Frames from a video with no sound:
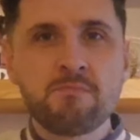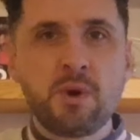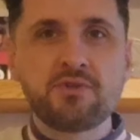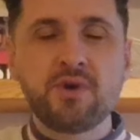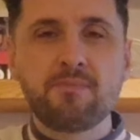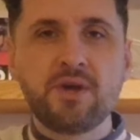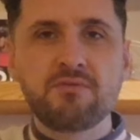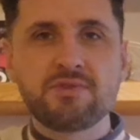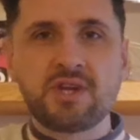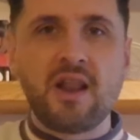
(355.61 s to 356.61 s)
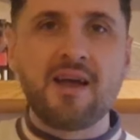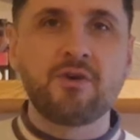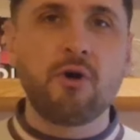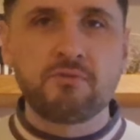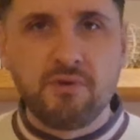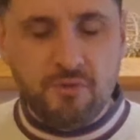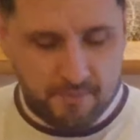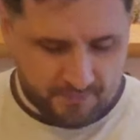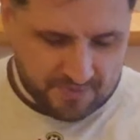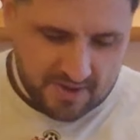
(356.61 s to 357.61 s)
My tribute to Glenn Cockerill,
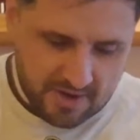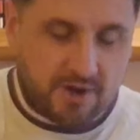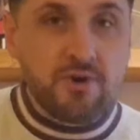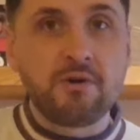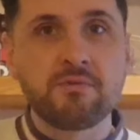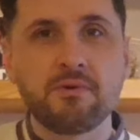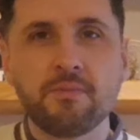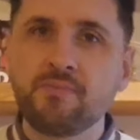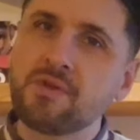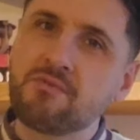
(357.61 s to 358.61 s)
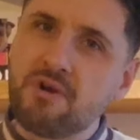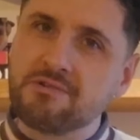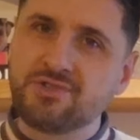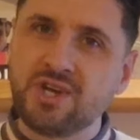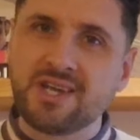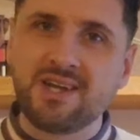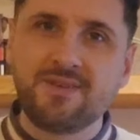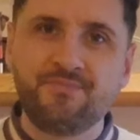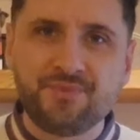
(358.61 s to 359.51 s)
a cockerel, roast chicken,